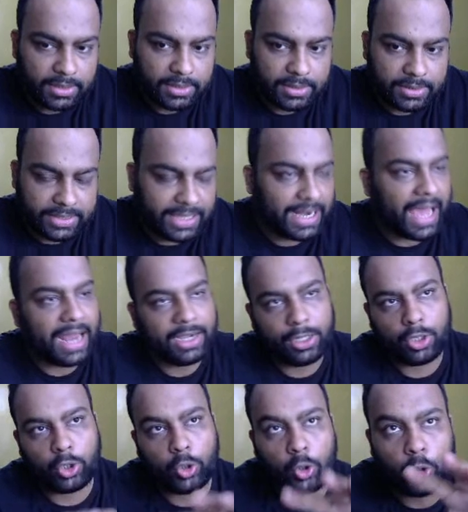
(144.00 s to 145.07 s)
there are
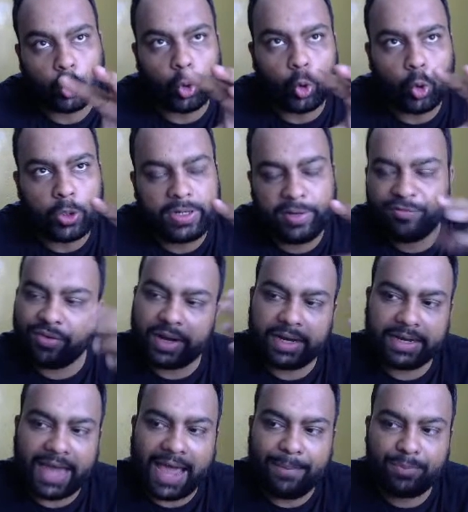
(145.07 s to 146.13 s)
two
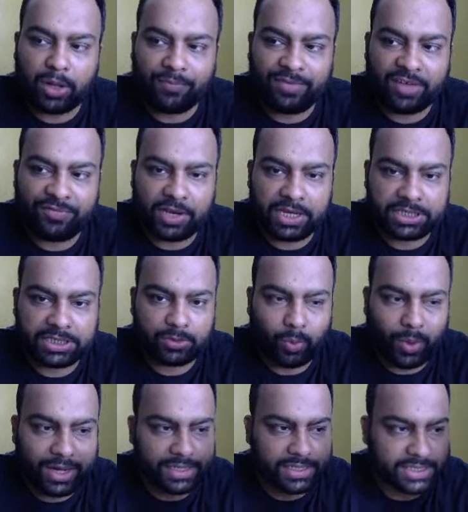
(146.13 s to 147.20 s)
different types of definition
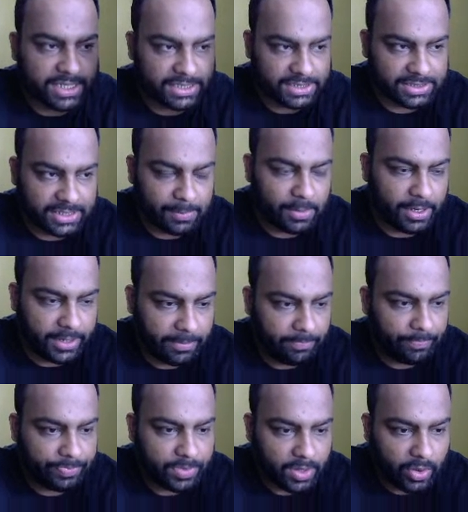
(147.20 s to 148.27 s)
while discussing stability.
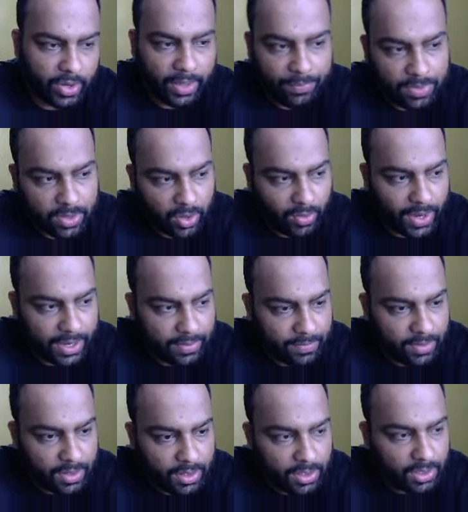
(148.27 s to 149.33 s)
Okay. All right.
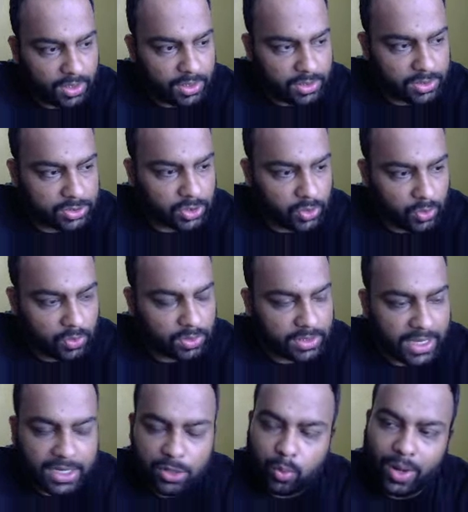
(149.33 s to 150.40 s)
So
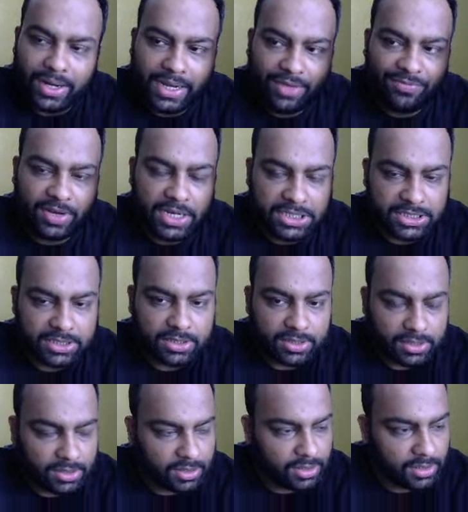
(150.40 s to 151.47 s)
there is one definition
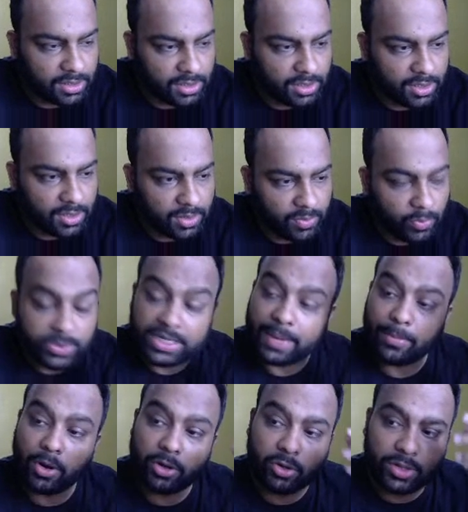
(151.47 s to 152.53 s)
which I'm
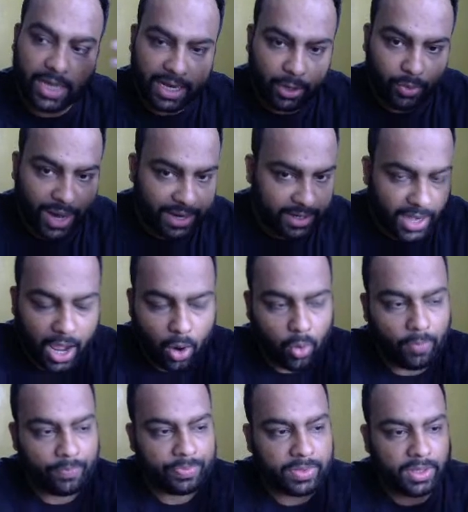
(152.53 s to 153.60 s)
going to tell you right now,
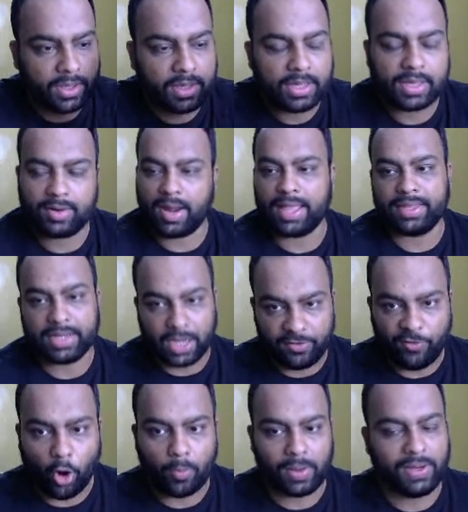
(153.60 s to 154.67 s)
rather
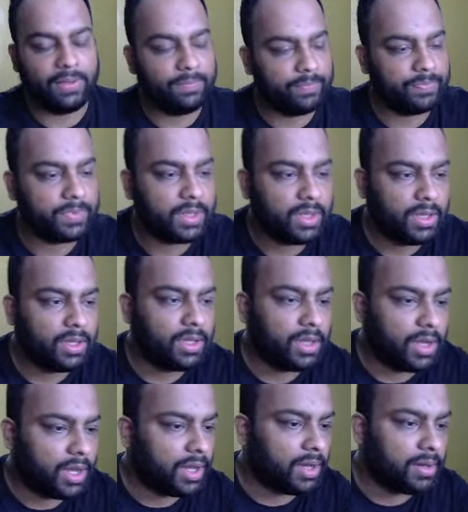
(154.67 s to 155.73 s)
informally,
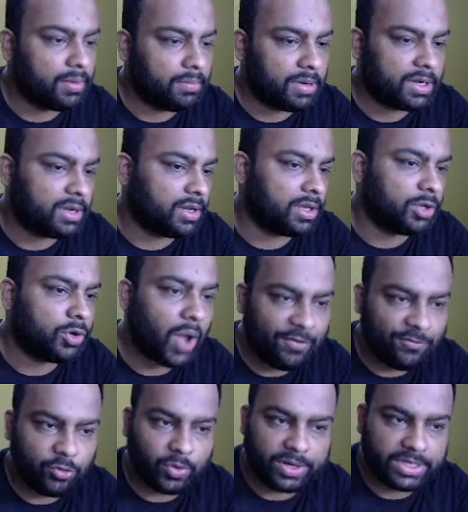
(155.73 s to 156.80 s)
but you
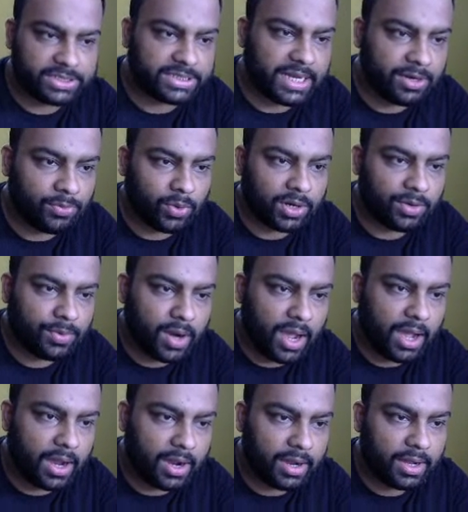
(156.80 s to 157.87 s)
have to understand what
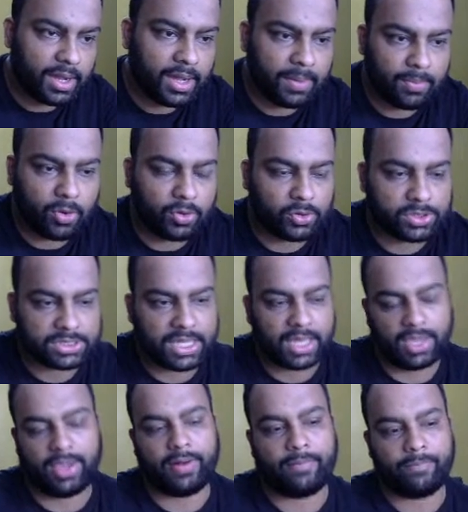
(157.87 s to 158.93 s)
I'm going to say
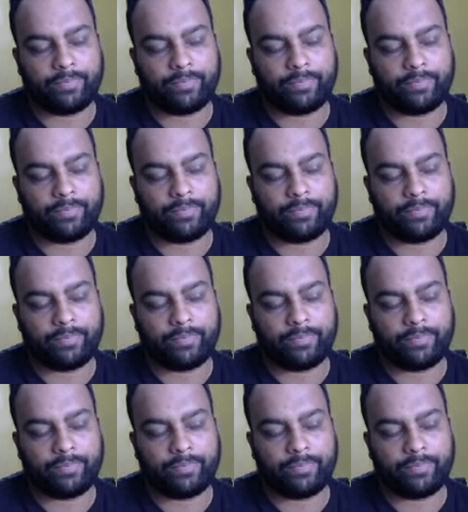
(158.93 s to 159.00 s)
here.